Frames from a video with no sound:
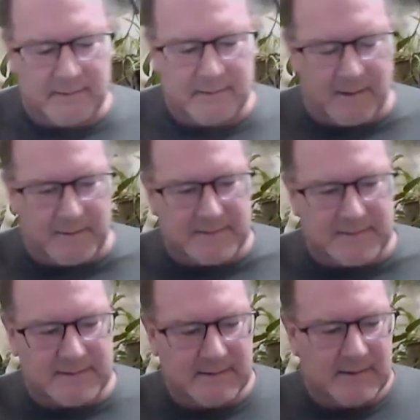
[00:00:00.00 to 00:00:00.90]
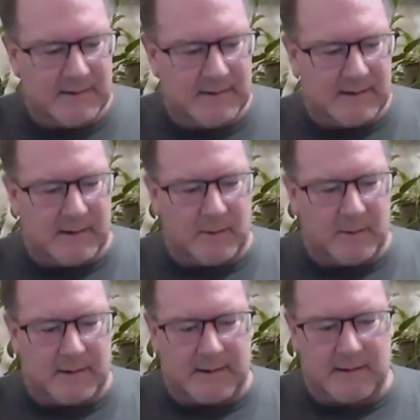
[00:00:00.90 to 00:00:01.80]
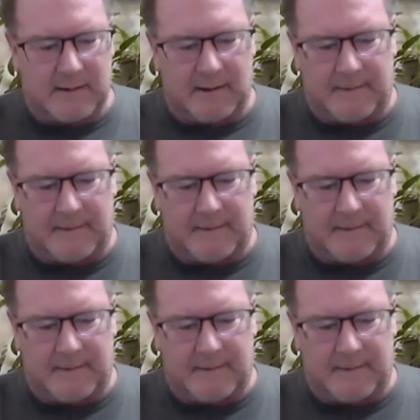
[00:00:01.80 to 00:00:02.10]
others, and